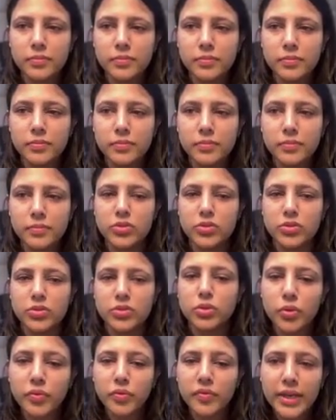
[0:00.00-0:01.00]
Yeah. So
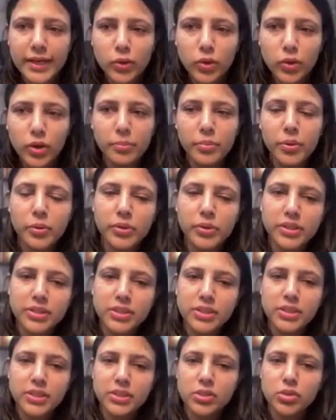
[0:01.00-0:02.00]
do we need to compute
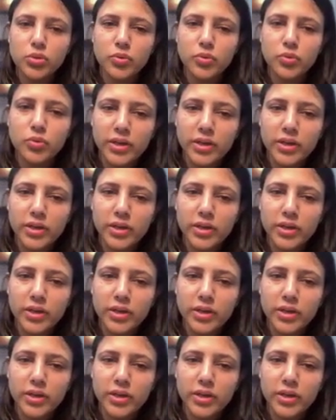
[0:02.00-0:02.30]
distances over